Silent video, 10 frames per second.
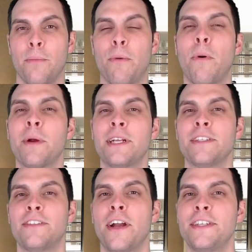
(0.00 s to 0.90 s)
But what we're going
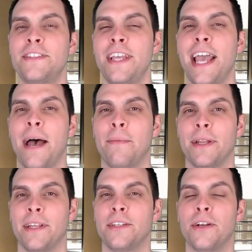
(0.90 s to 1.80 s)
to start to see happen